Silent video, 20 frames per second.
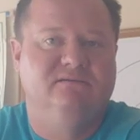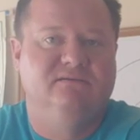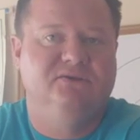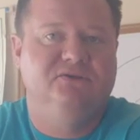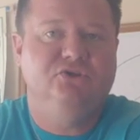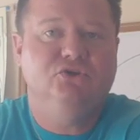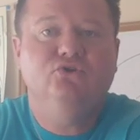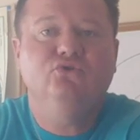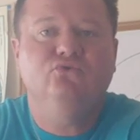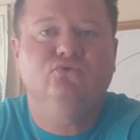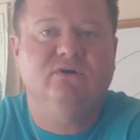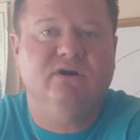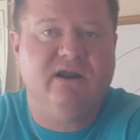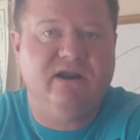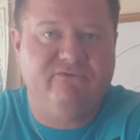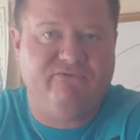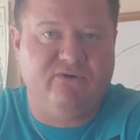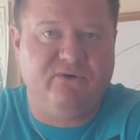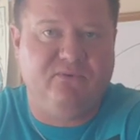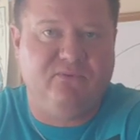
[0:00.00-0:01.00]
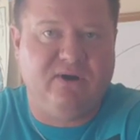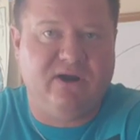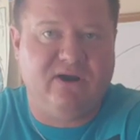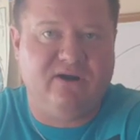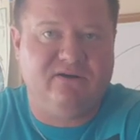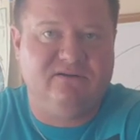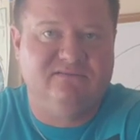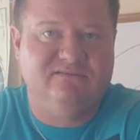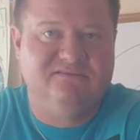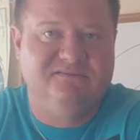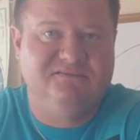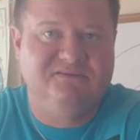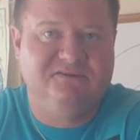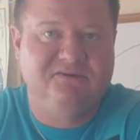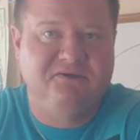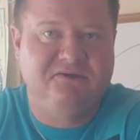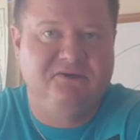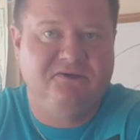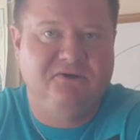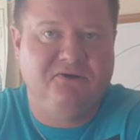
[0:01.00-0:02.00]
You are everywhere.
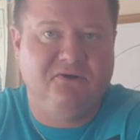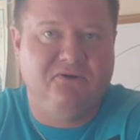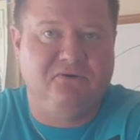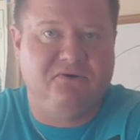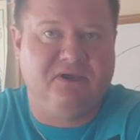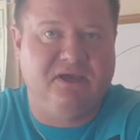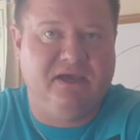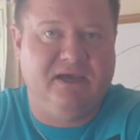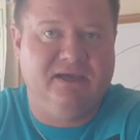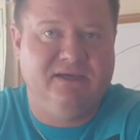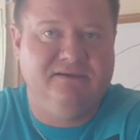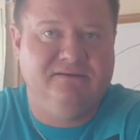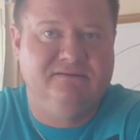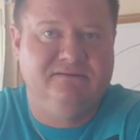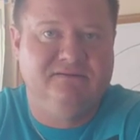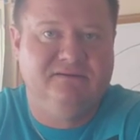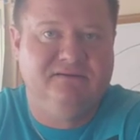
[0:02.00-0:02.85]
Okay?